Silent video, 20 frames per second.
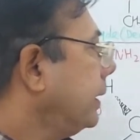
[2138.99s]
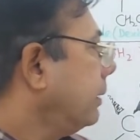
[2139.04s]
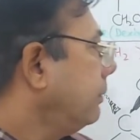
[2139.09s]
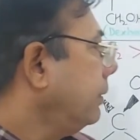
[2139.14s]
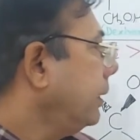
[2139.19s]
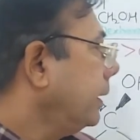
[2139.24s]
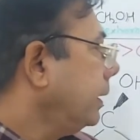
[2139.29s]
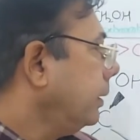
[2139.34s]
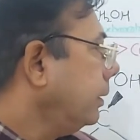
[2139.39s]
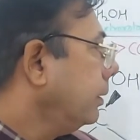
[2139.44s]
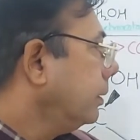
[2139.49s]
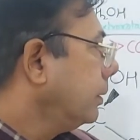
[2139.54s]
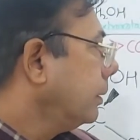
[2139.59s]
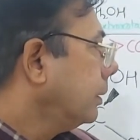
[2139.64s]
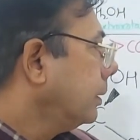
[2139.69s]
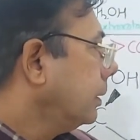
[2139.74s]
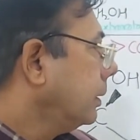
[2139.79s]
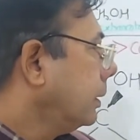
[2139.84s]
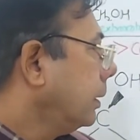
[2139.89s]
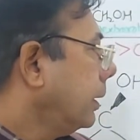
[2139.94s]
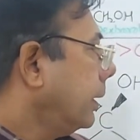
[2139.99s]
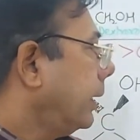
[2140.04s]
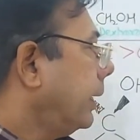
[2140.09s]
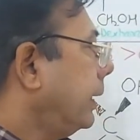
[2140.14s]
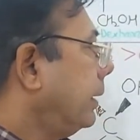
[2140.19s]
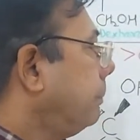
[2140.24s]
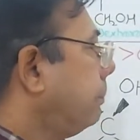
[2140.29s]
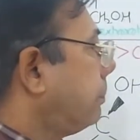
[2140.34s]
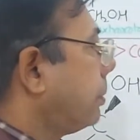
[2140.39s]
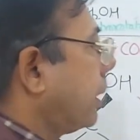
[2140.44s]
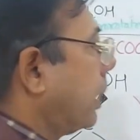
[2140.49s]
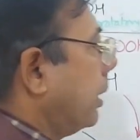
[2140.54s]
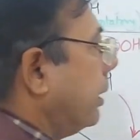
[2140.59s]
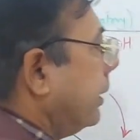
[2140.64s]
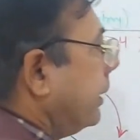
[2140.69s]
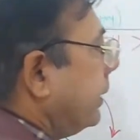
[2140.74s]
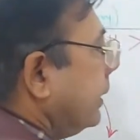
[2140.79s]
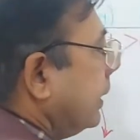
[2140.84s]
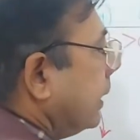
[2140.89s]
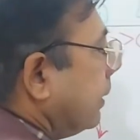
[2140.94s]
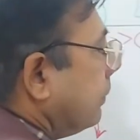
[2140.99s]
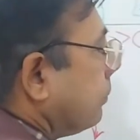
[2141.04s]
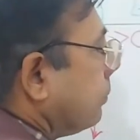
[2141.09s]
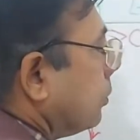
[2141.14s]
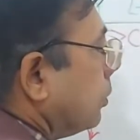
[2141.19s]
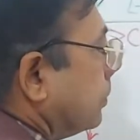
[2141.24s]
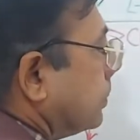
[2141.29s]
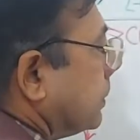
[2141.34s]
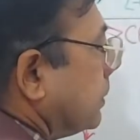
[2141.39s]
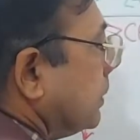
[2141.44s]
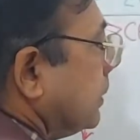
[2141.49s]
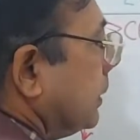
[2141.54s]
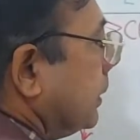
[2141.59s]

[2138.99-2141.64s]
away and priority of groups